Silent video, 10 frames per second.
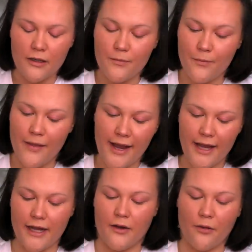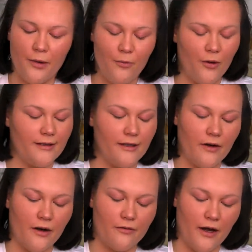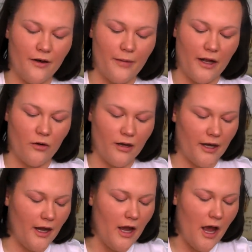Man, 3.7 out of 5, man, okay.